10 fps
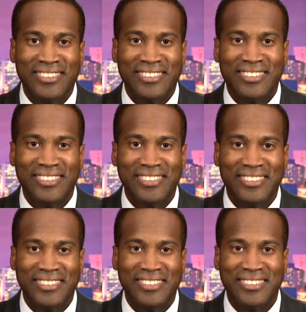
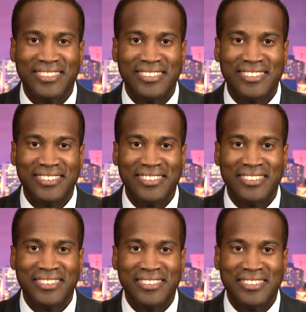
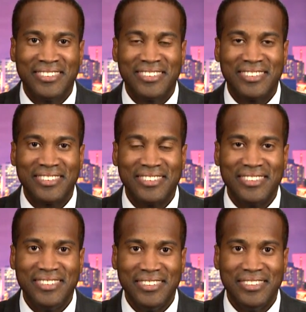
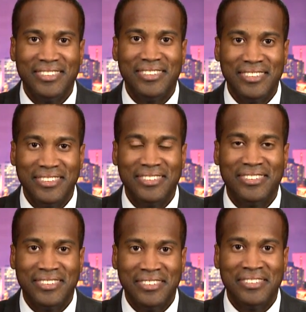
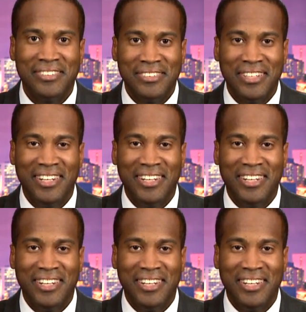This person isn't speaking.